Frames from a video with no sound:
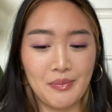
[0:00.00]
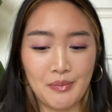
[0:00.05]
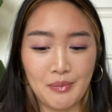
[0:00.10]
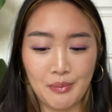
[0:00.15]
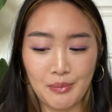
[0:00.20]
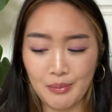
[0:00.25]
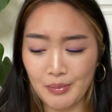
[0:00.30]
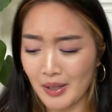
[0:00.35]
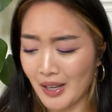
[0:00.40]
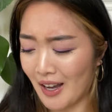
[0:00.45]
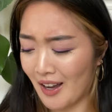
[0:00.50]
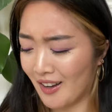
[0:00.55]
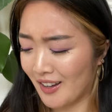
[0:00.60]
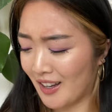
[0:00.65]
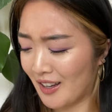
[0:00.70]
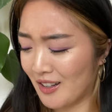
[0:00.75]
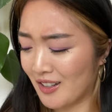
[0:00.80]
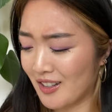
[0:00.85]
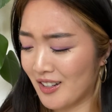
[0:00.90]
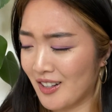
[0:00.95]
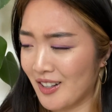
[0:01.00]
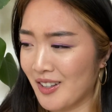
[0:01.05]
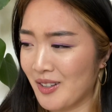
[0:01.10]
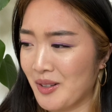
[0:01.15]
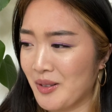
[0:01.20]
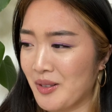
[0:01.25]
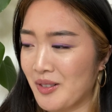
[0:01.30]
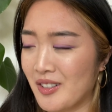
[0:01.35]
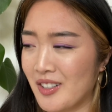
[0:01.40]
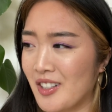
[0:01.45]
But yeah, it
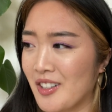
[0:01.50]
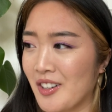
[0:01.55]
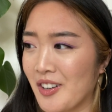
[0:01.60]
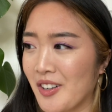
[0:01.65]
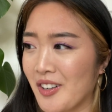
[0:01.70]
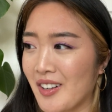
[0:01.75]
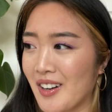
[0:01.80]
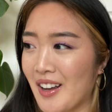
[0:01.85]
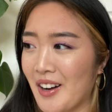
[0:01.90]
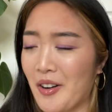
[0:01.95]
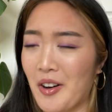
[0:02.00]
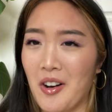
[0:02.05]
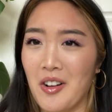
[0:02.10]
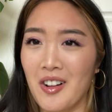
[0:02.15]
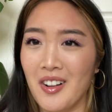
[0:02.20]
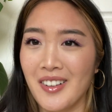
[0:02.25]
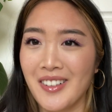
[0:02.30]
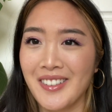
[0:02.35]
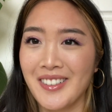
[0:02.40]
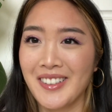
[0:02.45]
didn't hurt at all.